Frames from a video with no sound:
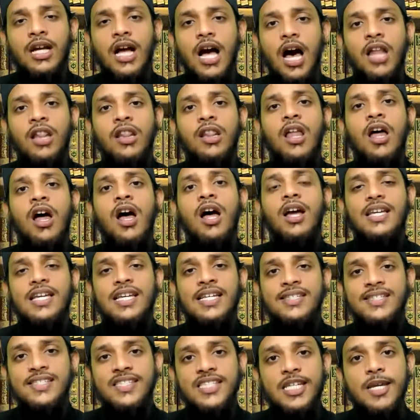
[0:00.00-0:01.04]
Allah
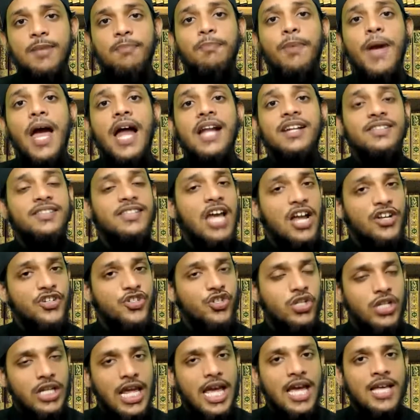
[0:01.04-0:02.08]
is
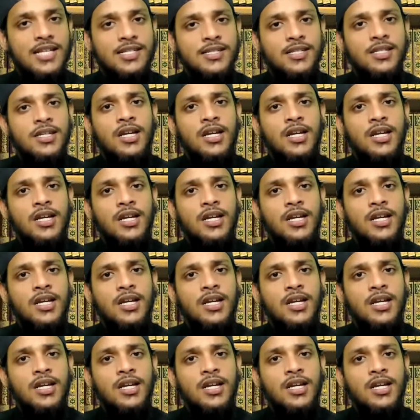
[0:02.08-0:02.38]
dependentless,